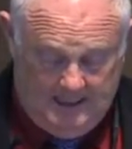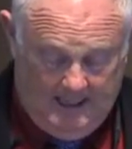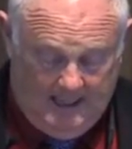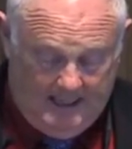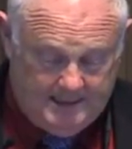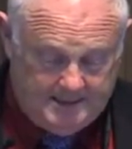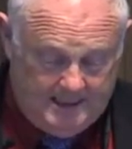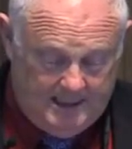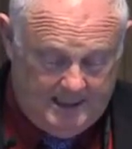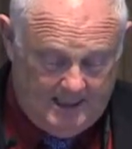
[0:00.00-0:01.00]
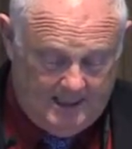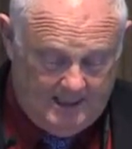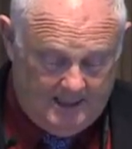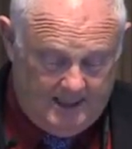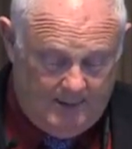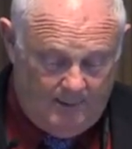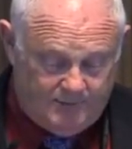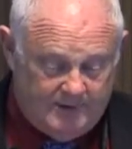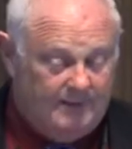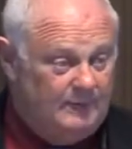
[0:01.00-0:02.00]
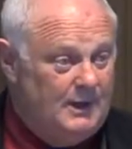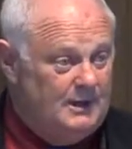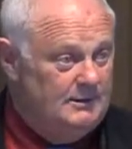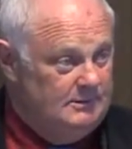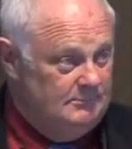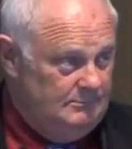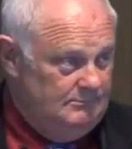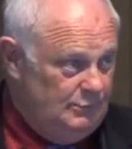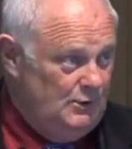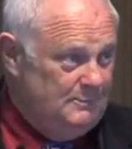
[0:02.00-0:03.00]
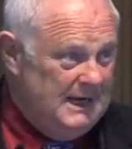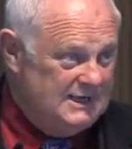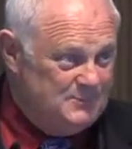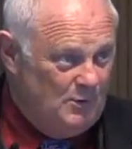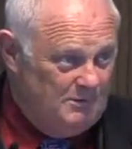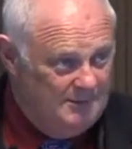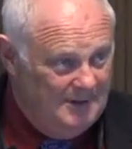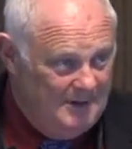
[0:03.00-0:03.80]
and uh, uh now I travel on a blue passport.